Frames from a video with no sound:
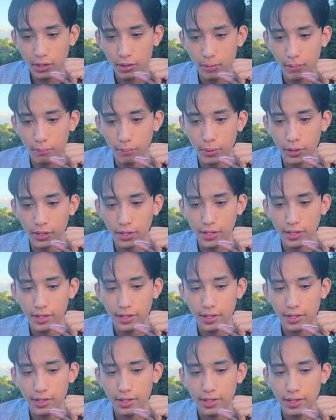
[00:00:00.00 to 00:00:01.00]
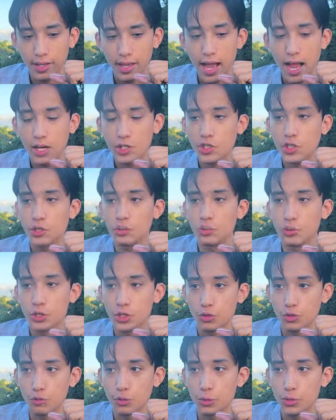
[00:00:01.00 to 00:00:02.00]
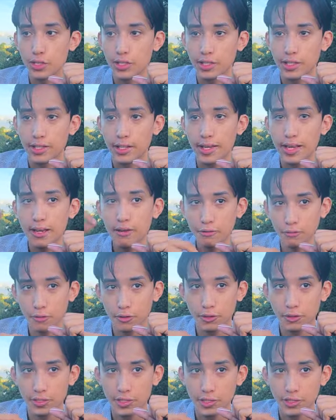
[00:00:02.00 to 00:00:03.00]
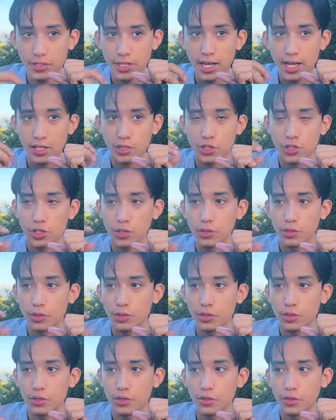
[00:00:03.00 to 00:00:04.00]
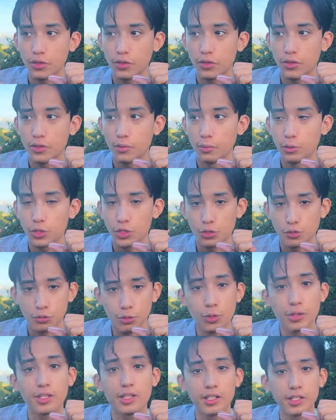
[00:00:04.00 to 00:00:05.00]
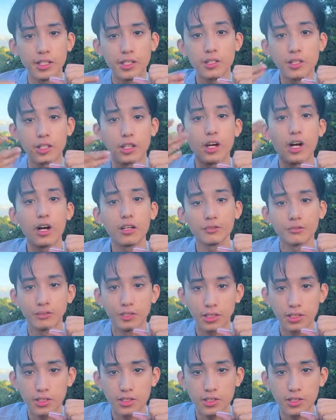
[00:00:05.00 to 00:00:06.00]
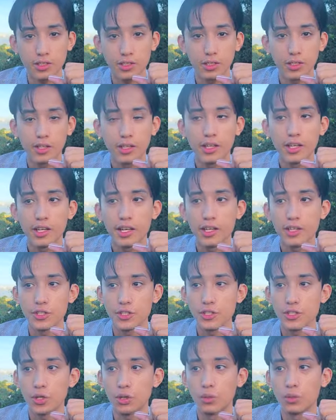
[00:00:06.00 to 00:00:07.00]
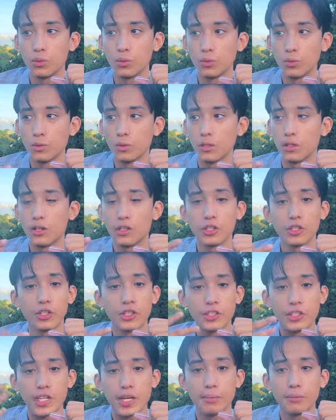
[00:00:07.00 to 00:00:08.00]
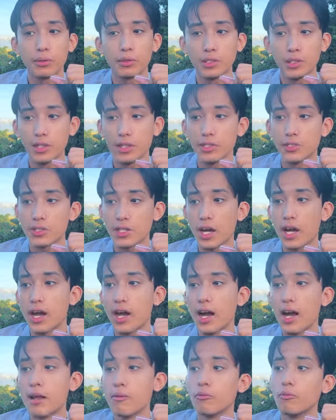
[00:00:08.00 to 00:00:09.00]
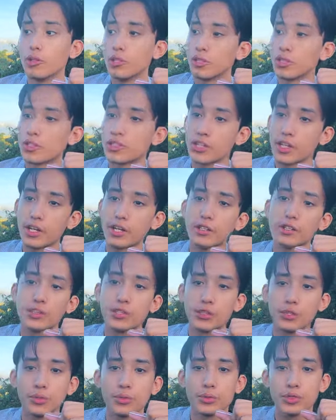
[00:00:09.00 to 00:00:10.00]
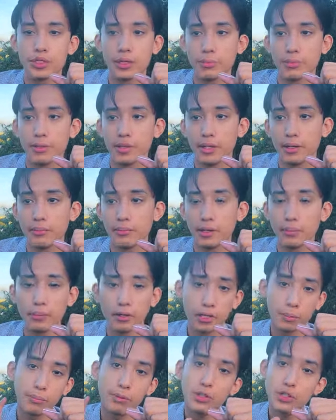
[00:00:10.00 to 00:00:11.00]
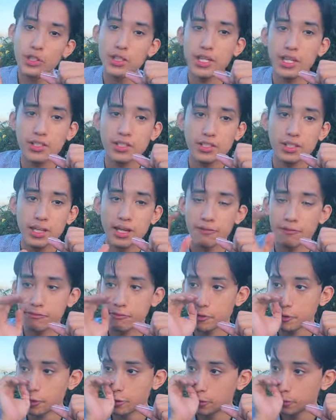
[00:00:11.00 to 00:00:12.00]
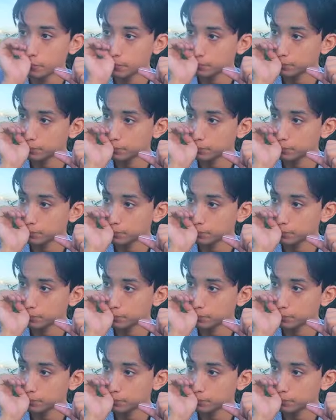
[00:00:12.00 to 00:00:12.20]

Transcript: But action which is rooted in effort is action which is rooted in inner conflict. And so a good example is I'm really scared to do something, but I'm going to push against that fear